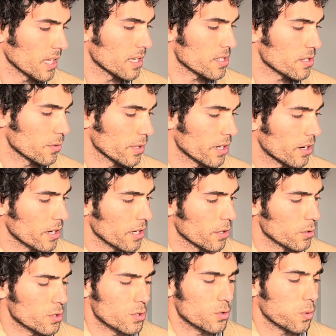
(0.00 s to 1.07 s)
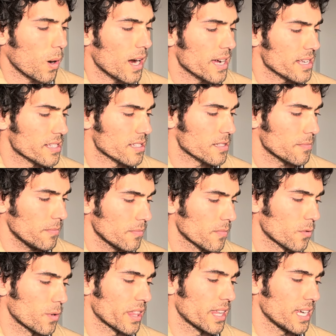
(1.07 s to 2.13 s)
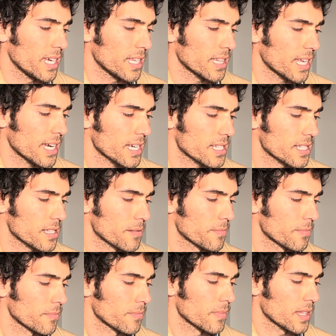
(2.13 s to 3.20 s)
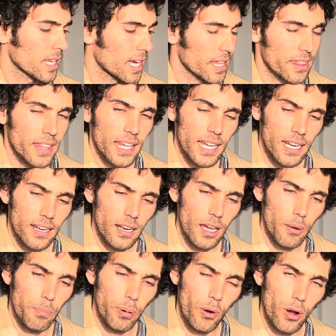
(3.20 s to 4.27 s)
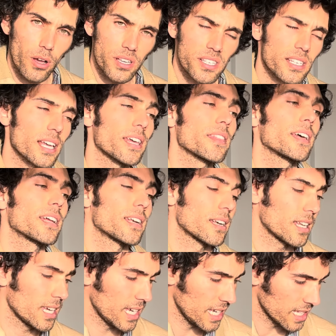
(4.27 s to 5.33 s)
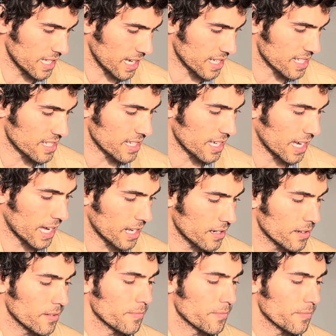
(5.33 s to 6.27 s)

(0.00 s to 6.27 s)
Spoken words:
So we're gonna go twice with the index and then a pause and then index again